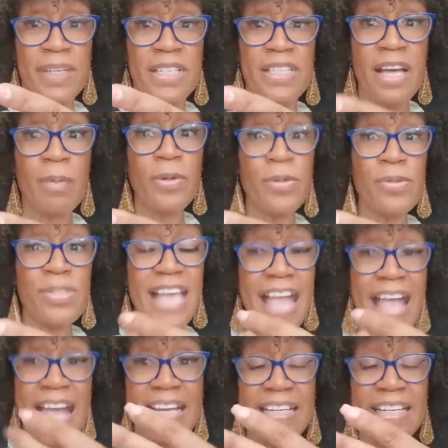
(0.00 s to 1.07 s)
doubles,
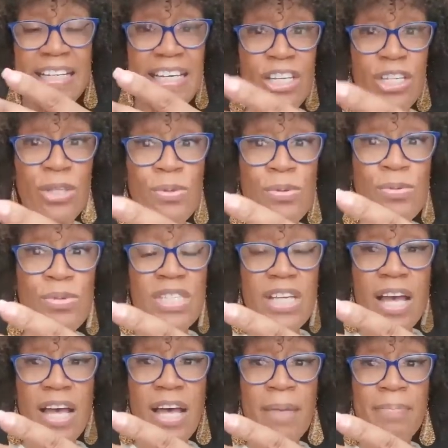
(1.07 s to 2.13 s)
and he used
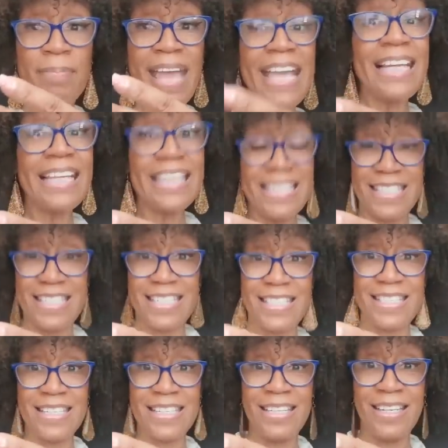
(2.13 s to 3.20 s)

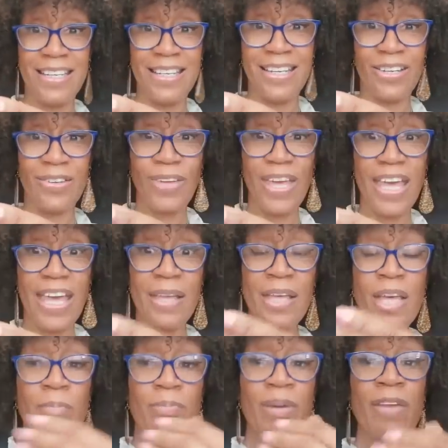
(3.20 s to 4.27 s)
aliases, okay,
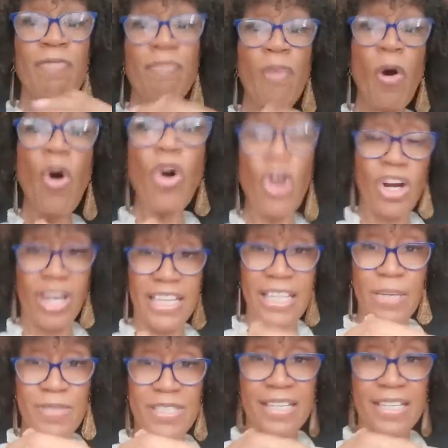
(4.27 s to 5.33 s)
before
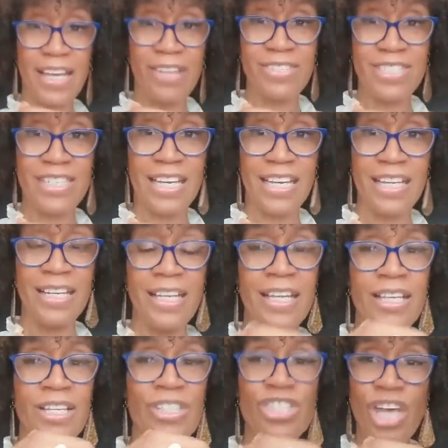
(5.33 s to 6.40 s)
he was announced dead.
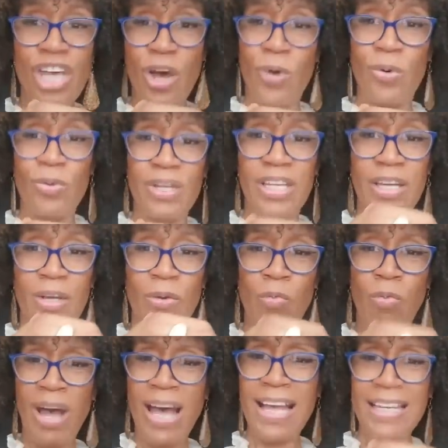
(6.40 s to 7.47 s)
So,
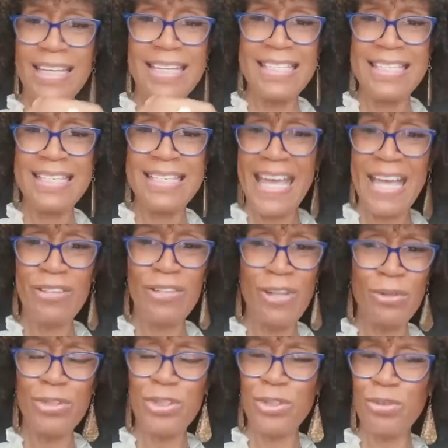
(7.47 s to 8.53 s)
while he's dead,
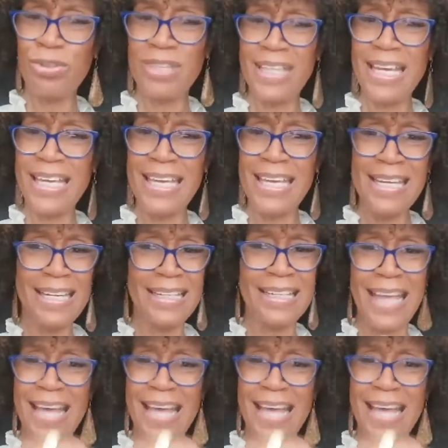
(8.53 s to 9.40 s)
don't you think he done